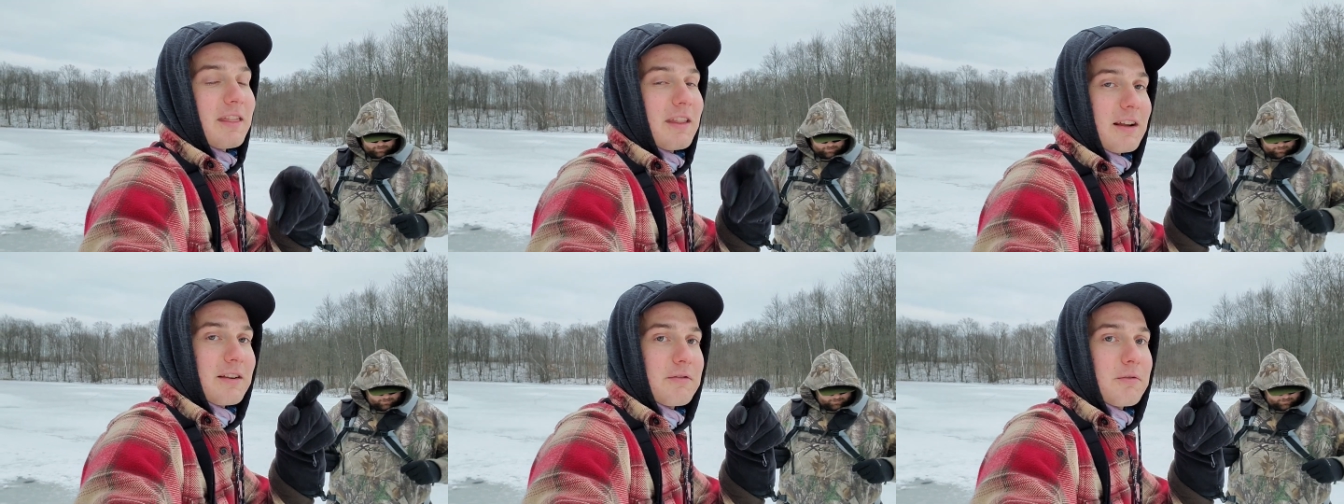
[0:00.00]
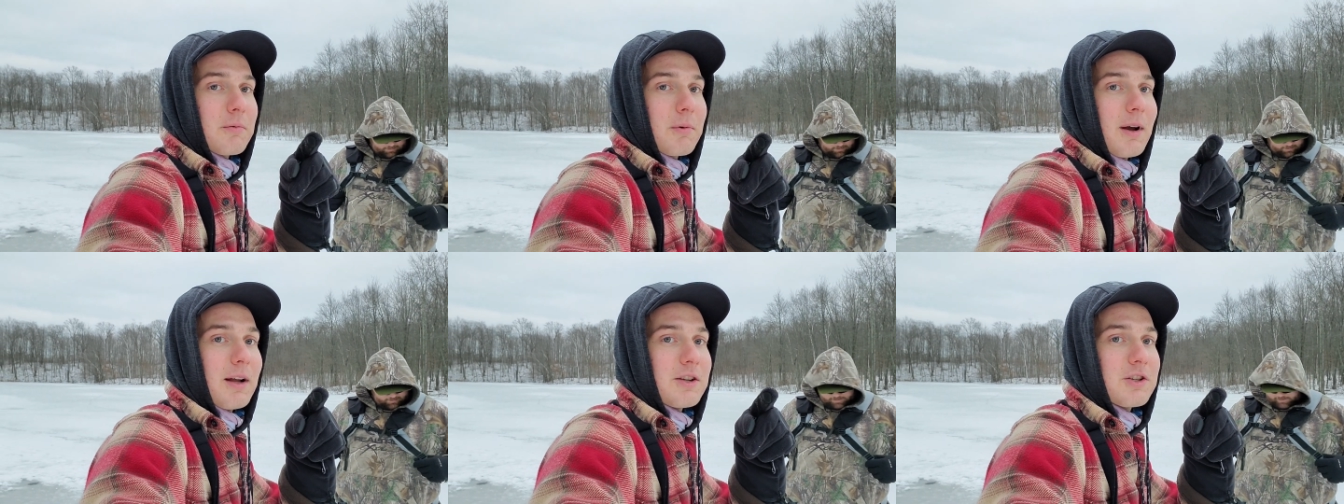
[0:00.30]
Thanks for
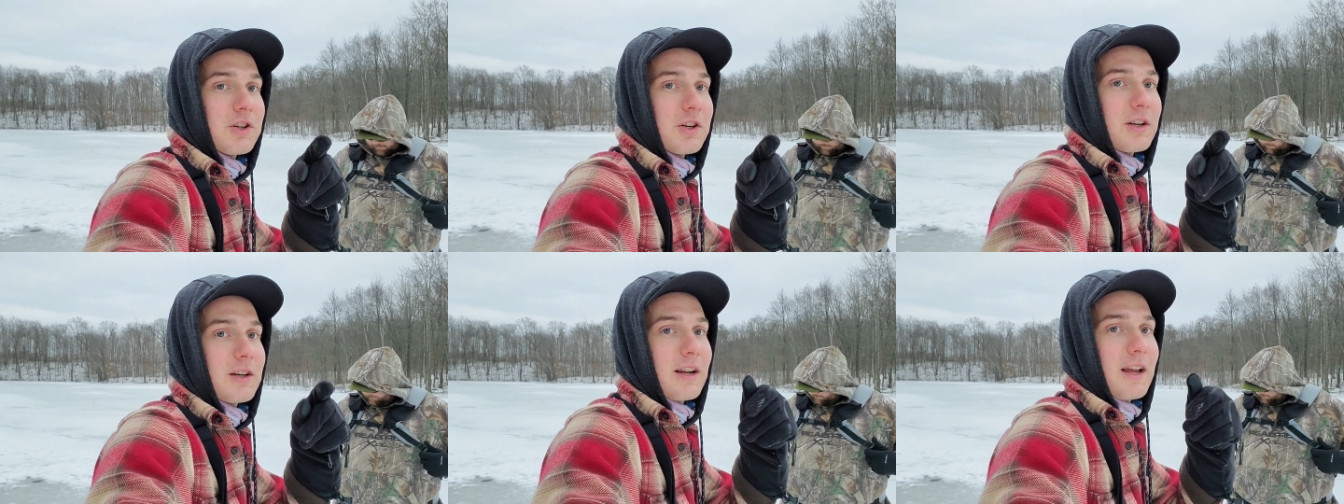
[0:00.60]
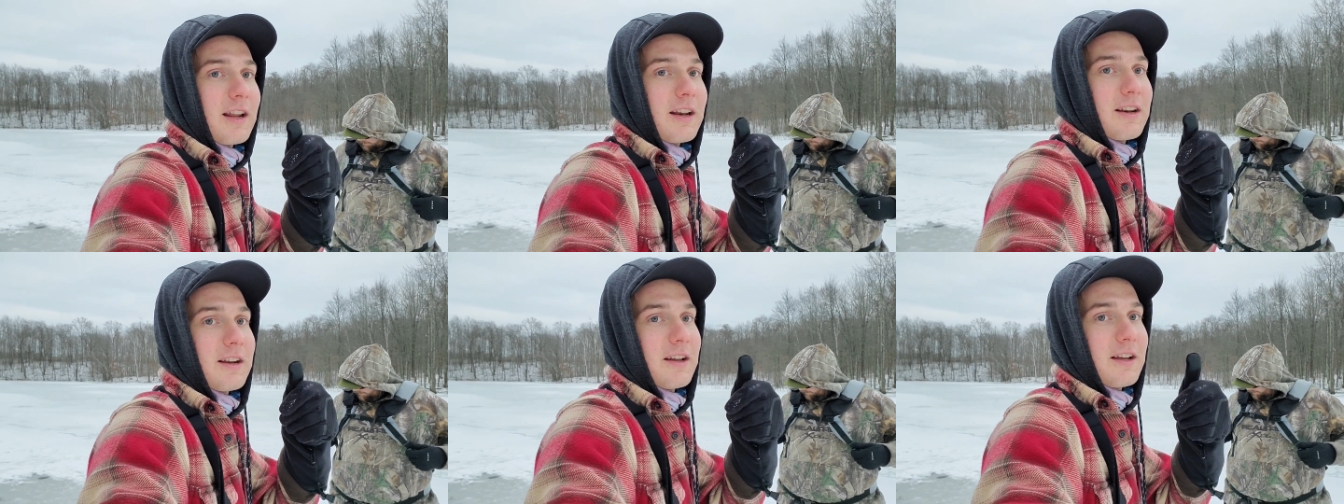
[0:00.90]
watching,
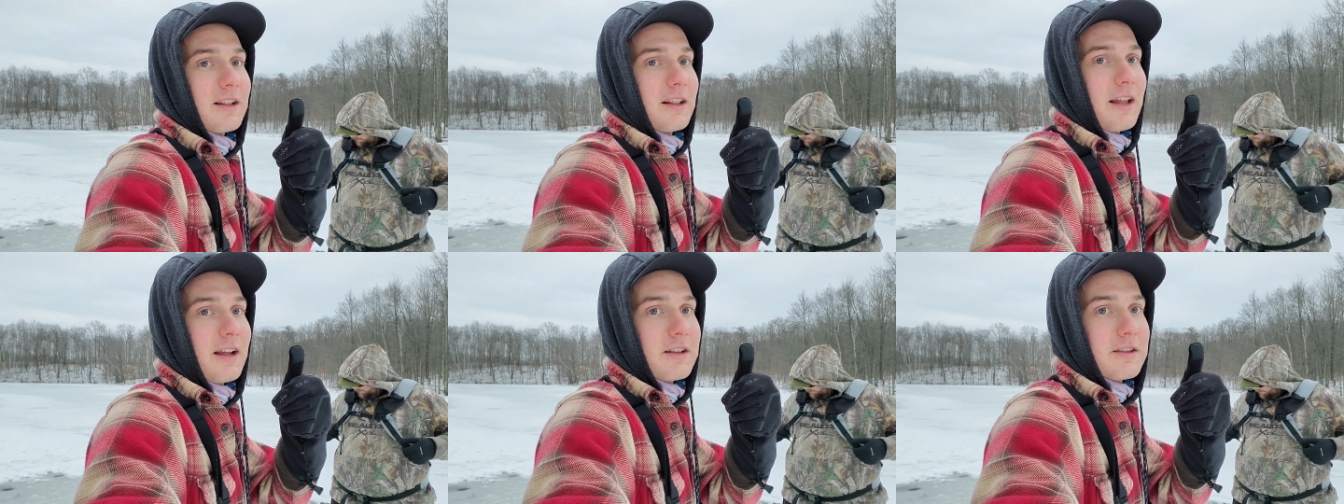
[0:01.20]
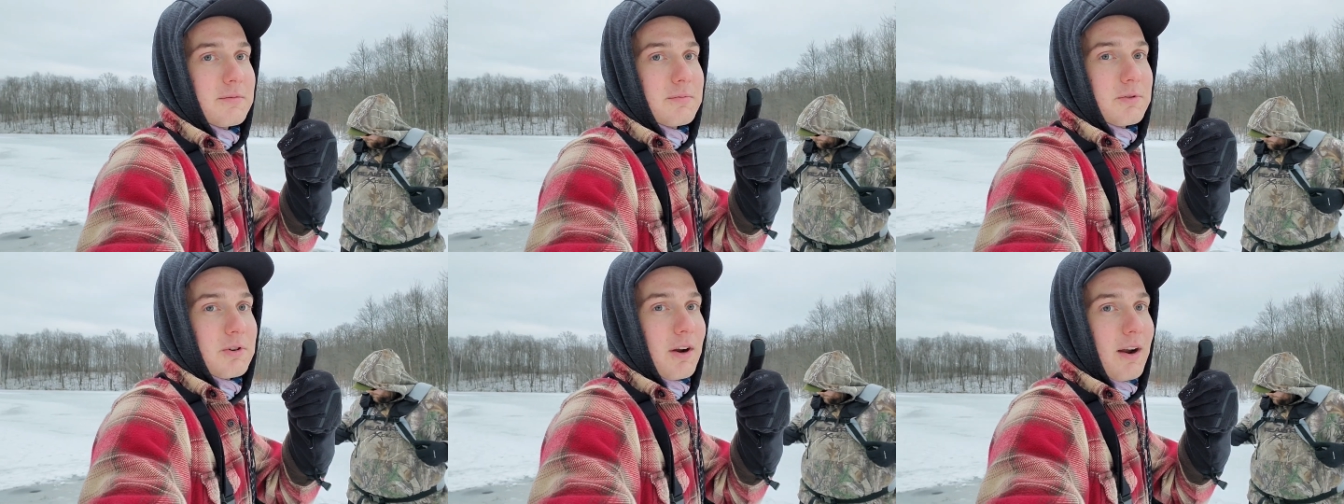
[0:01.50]
and like,
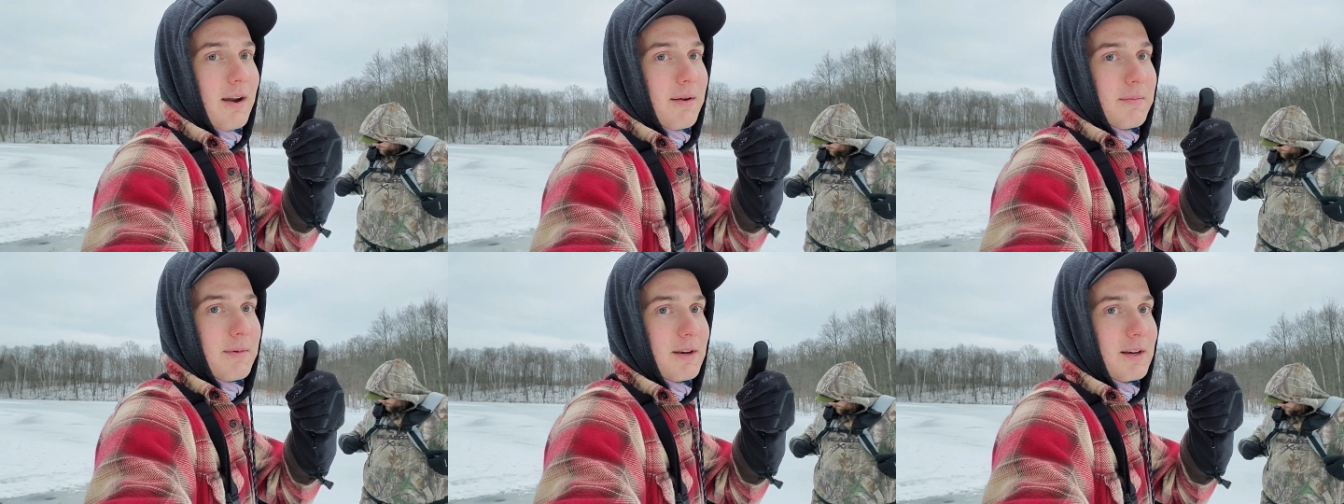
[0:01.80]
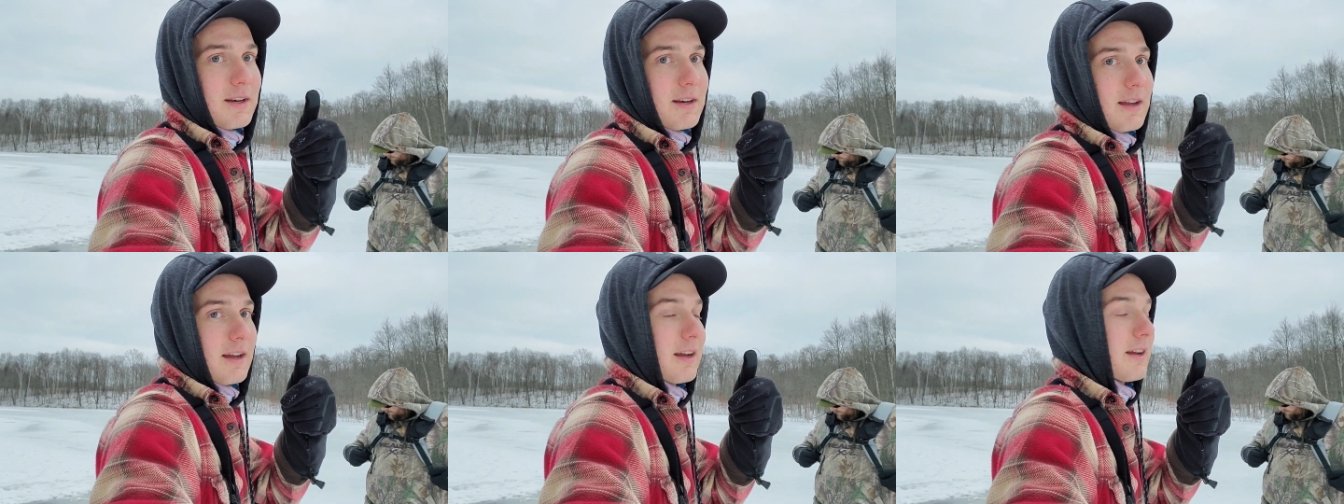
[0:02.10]
subscribe, and
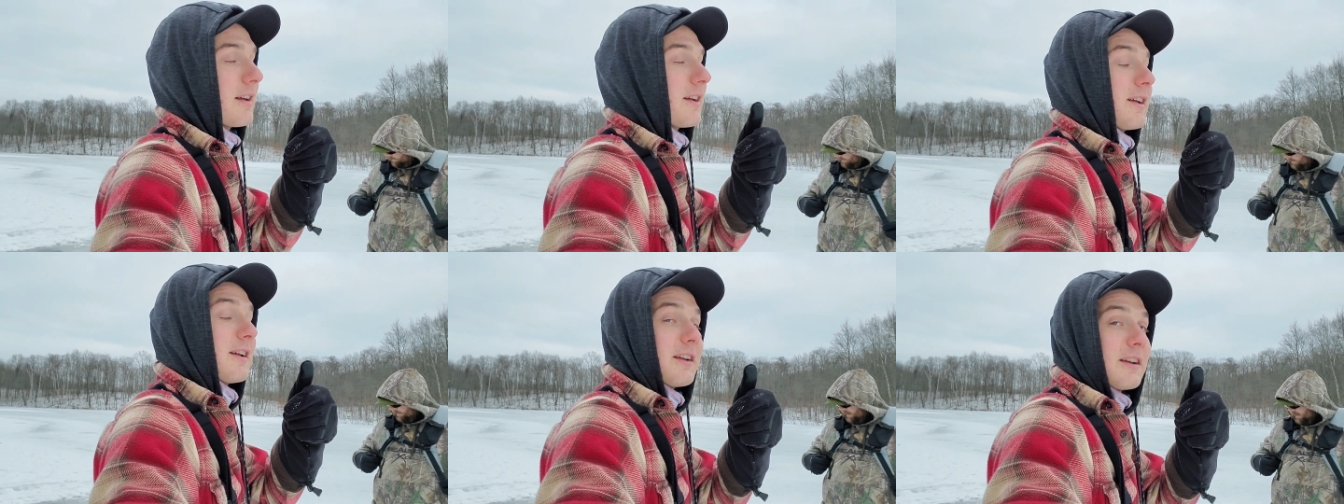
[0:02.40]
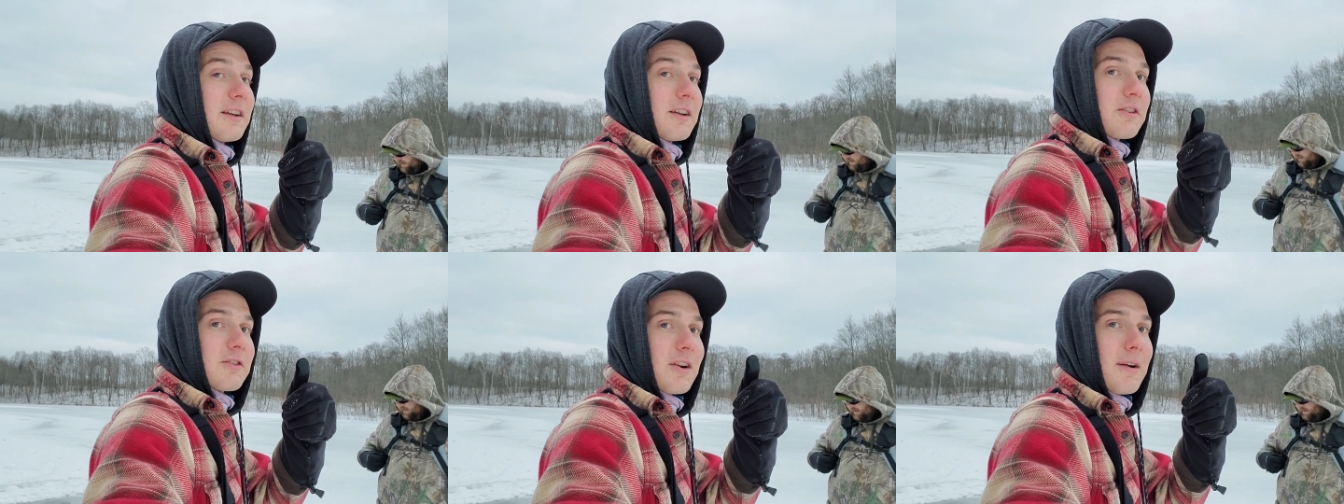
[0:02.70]

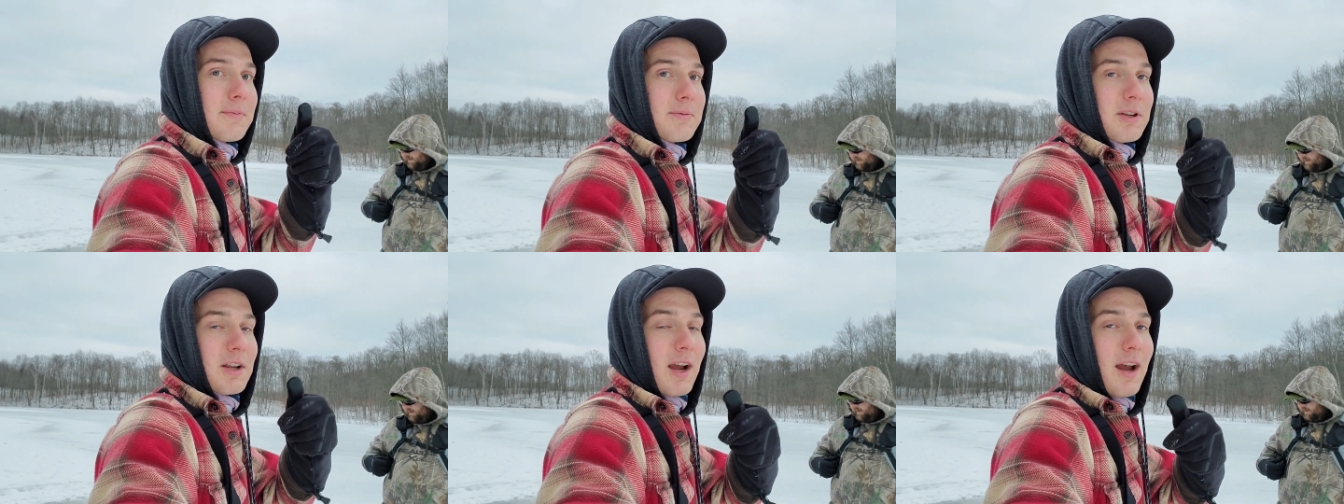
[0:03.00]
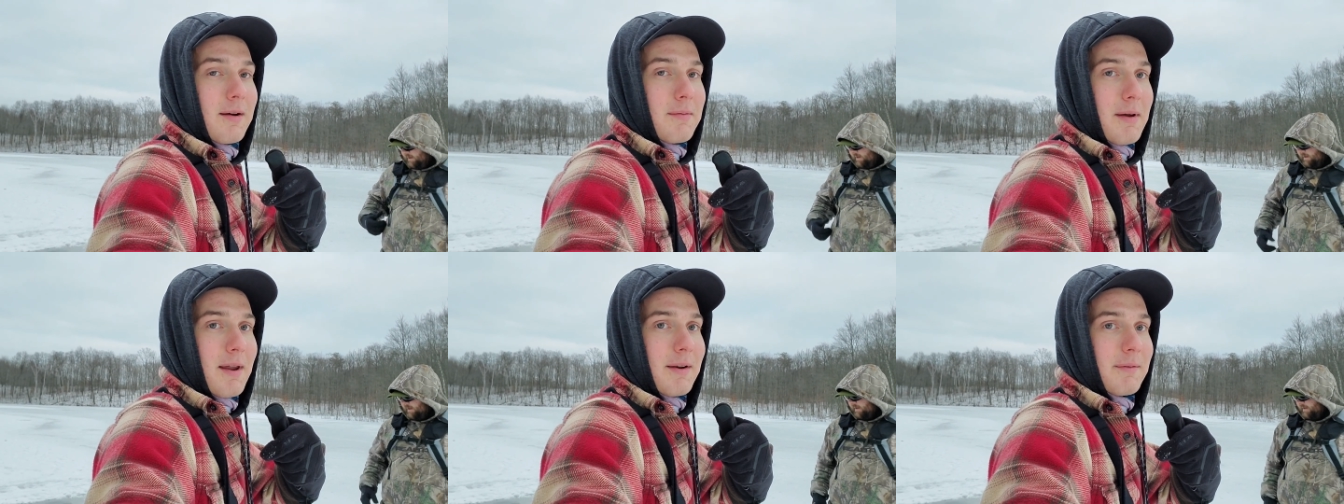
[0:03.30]
drop us a
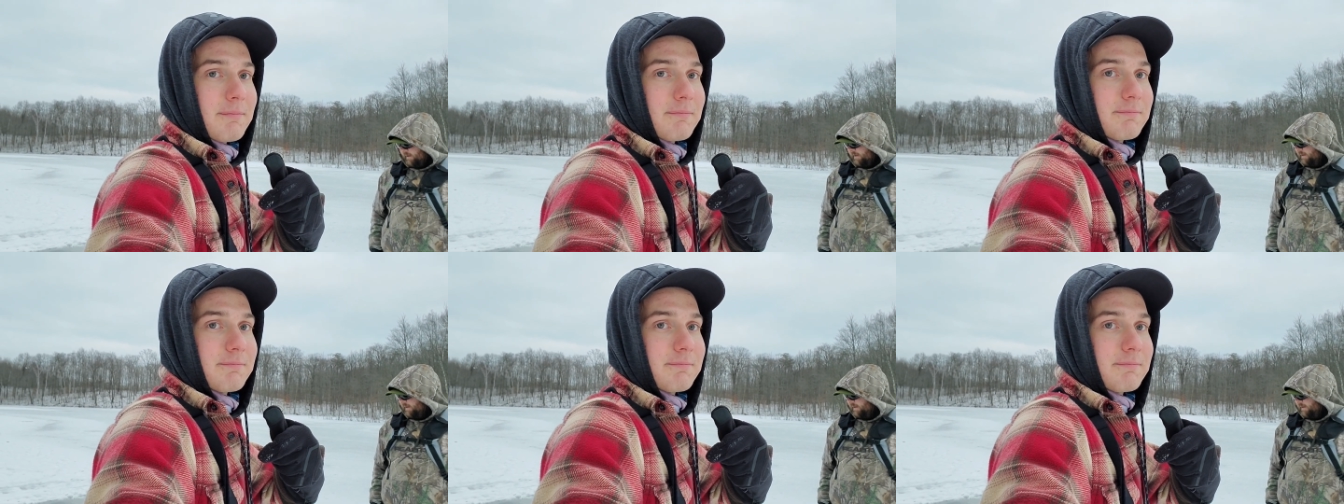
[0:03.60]
comment.